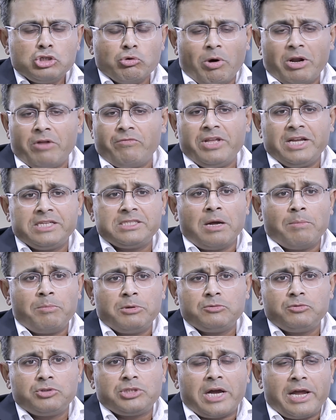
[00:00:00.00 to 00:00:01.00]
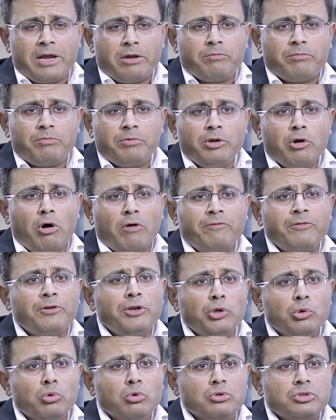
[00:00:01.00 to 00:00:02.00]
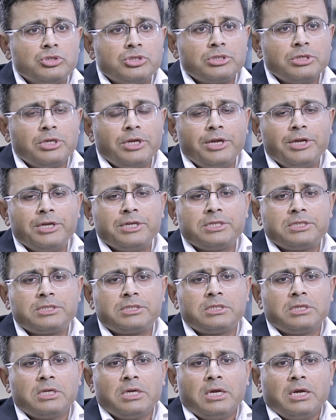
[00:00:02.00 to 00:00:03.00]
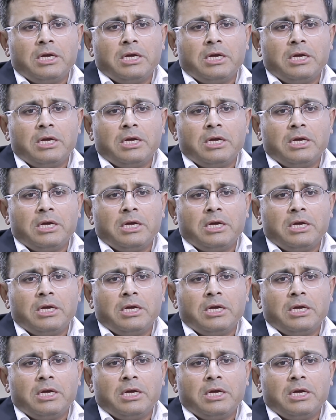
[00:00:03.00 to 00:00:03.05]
So one of the examples which we often use is